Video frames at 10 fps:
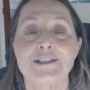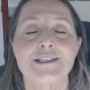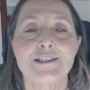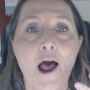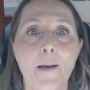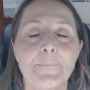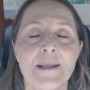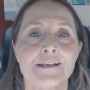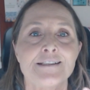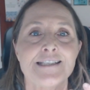
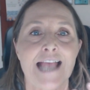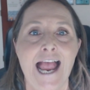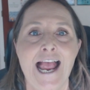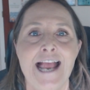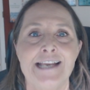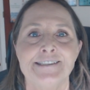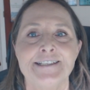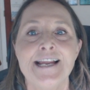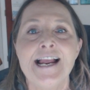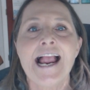topics
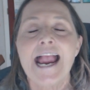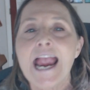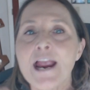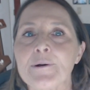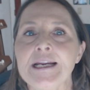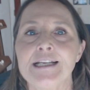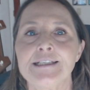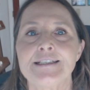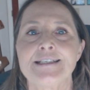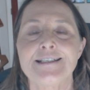and
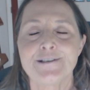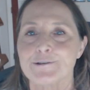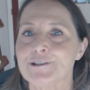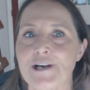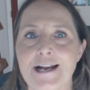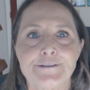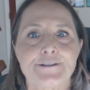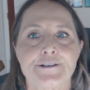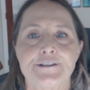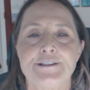areas
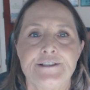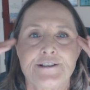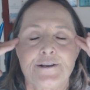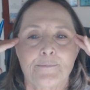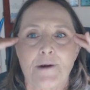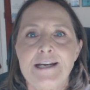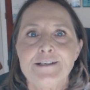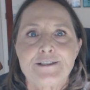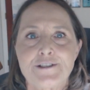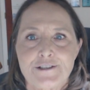their brain
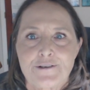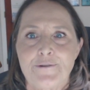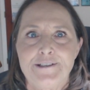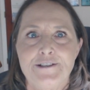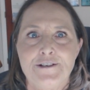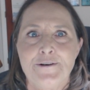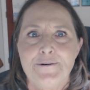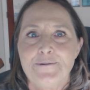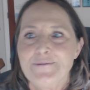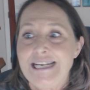is just going
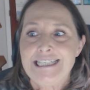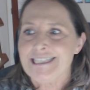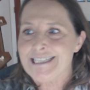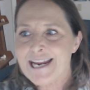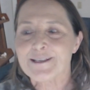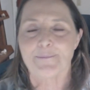to need to take them